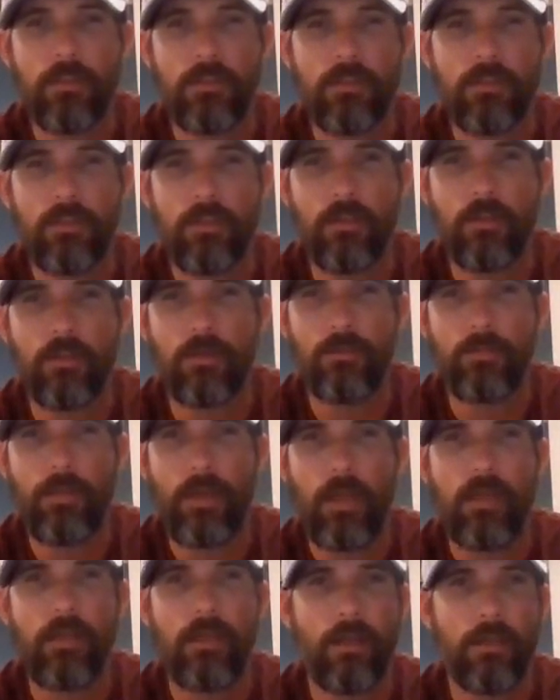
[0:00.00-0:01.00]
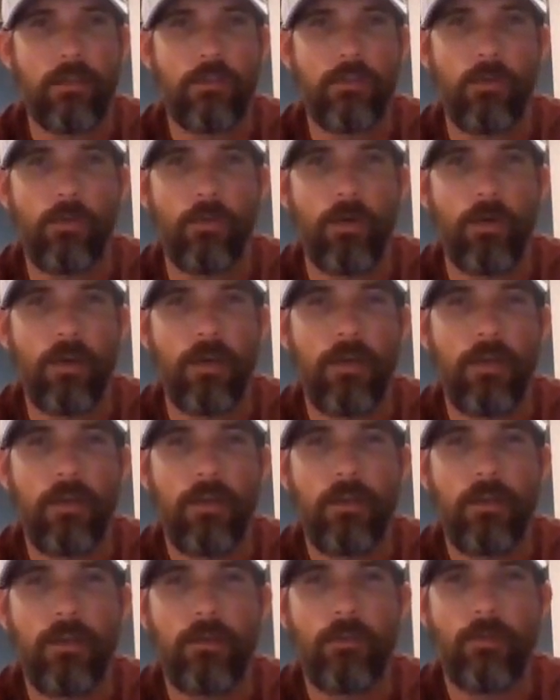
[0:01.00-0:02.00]
is your Paydex score,
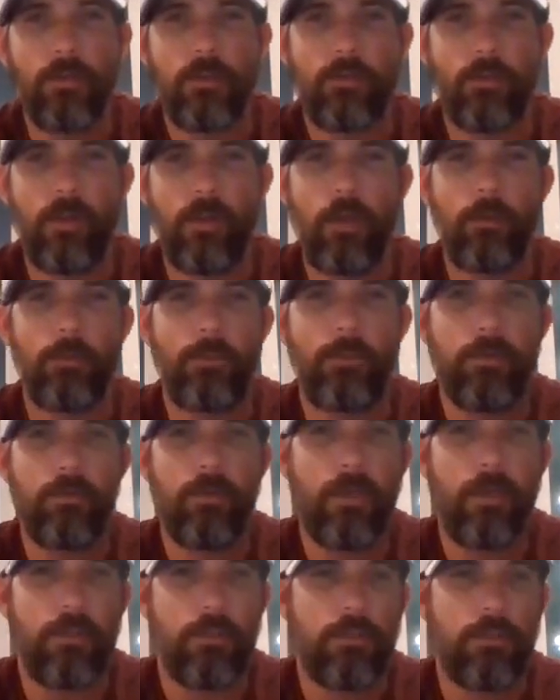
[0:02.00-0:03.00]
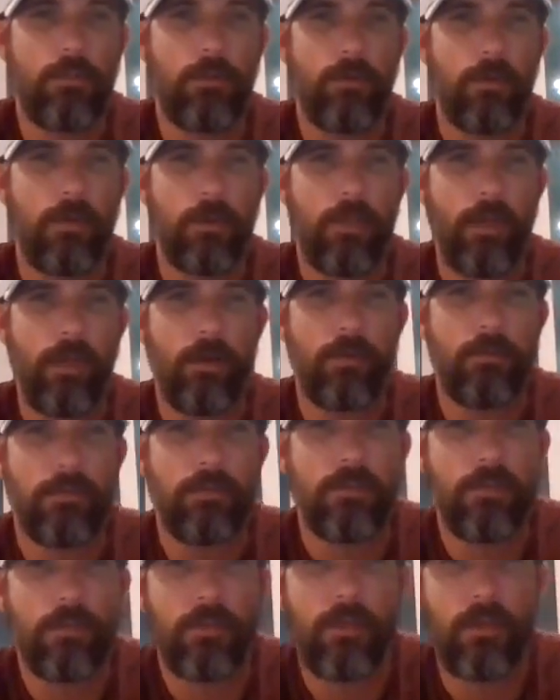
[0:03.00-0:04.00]
which will help you get store
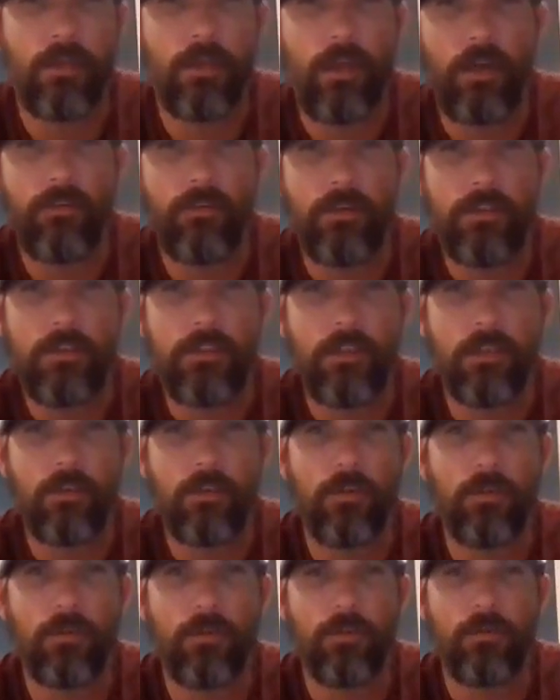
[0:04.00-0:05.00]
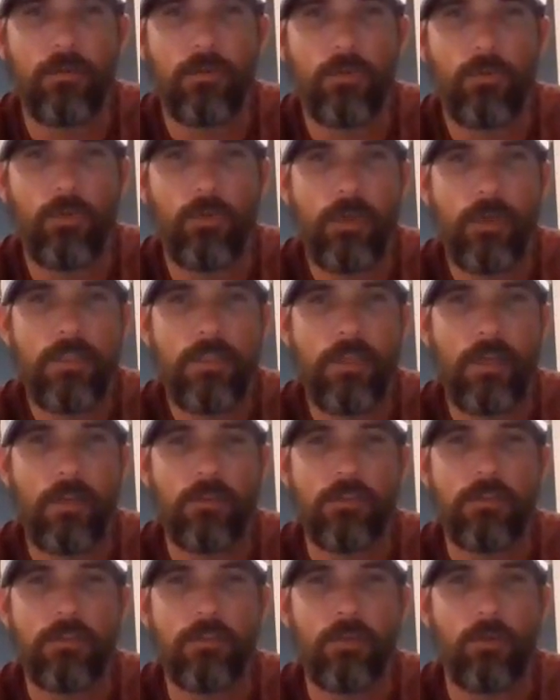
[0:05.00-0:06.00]
accounts on every single
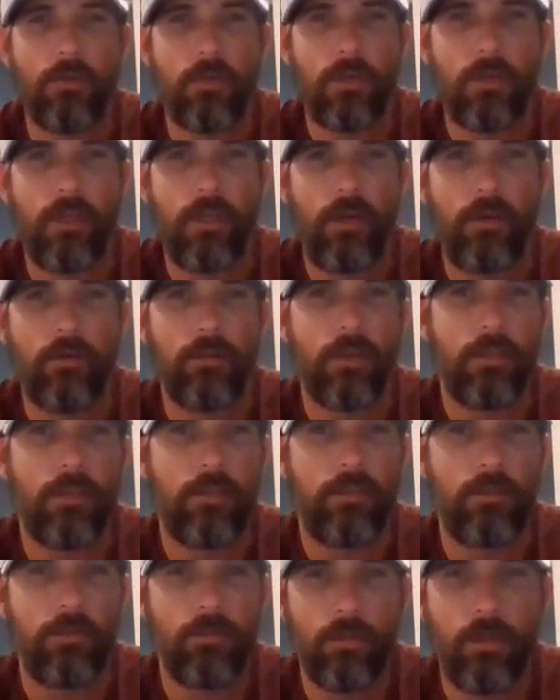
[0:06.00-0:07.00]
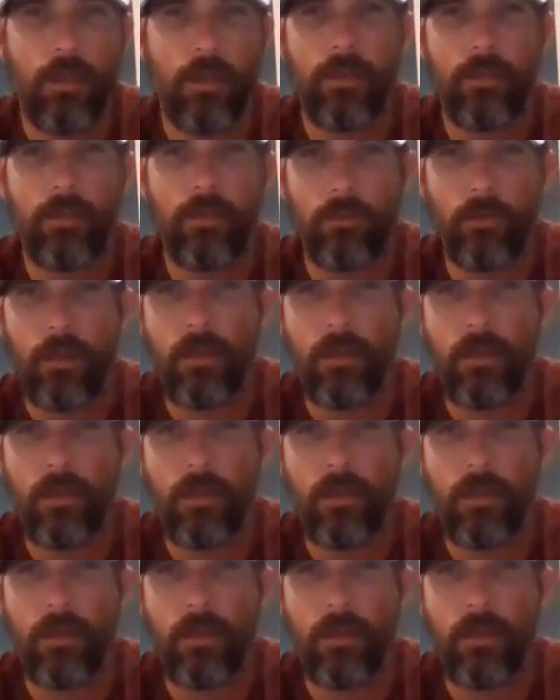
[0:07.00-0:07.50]
retail store account like Uline,